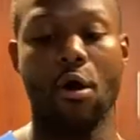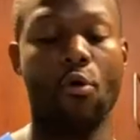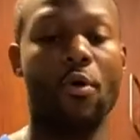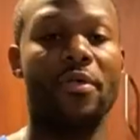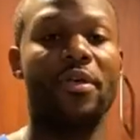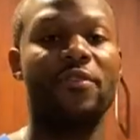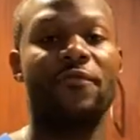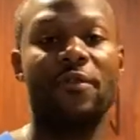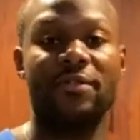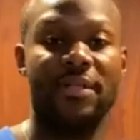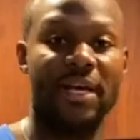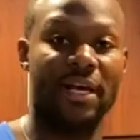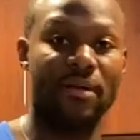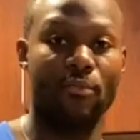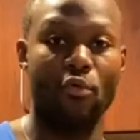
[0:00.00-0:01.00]
or whether it's first
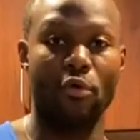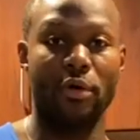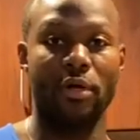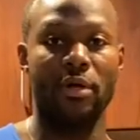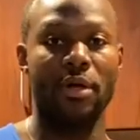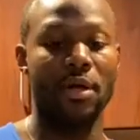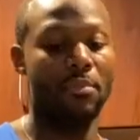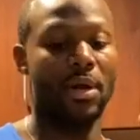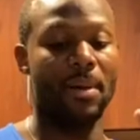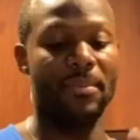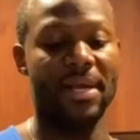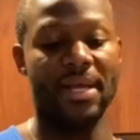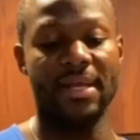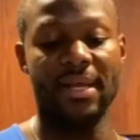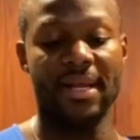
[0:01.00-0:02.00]
thing in the morning but I'm
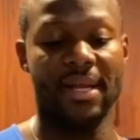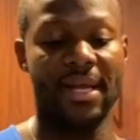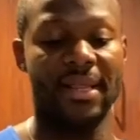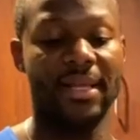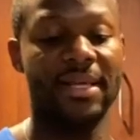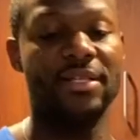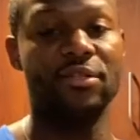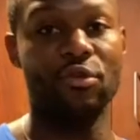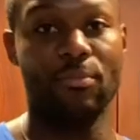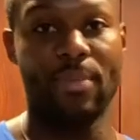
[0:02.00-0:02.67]
getting in at least two